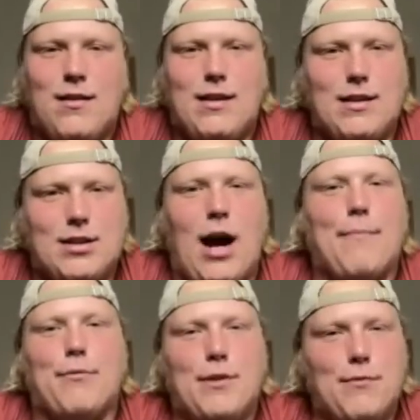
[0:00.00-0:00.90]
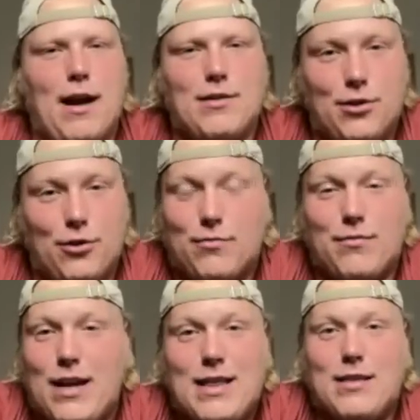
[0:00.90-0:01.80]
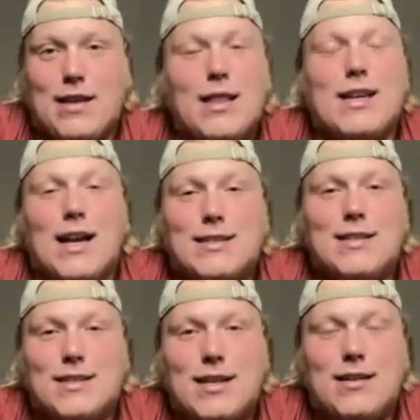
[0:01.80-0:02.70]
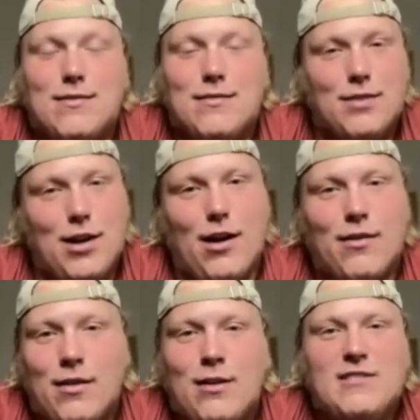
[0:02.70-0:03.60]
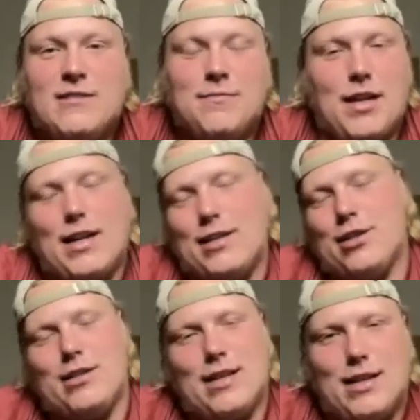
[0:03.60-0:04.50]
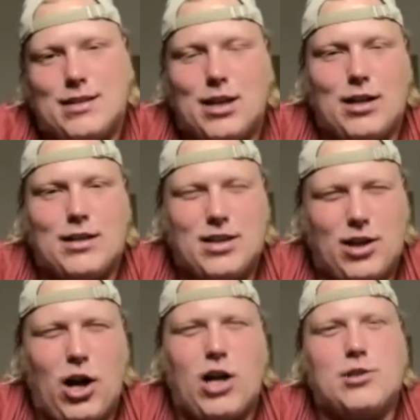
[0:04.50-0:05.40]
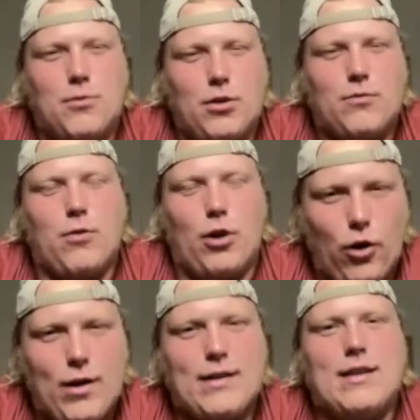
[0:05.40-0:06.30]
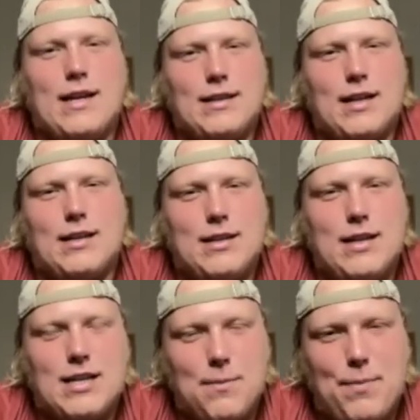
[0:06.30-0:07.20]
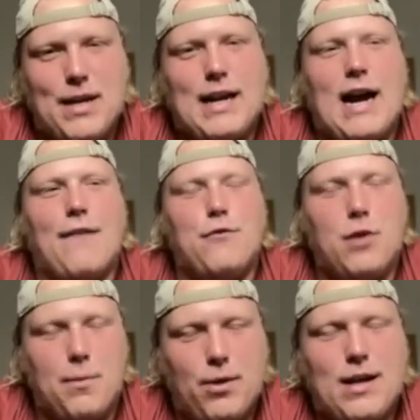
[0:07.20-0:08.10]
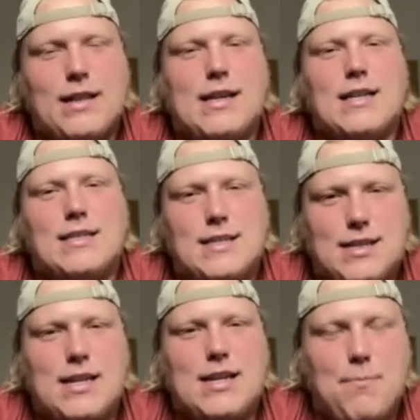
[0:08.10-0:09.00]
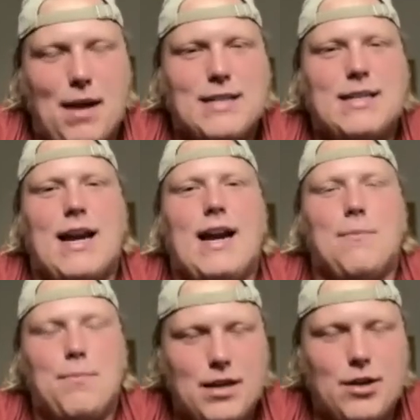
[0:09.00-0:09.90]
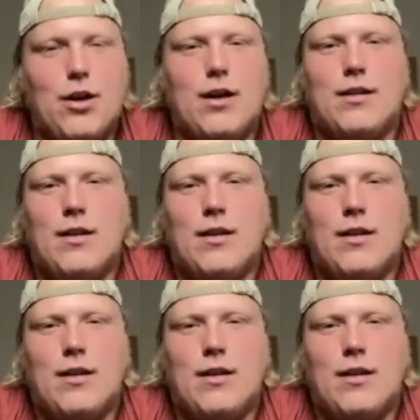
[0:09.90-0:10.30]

in the top 3 rounds that are in the SEC, and it's just it's a constant recurring thing that as a big guy, if you can play in the SEC and maintain and be good,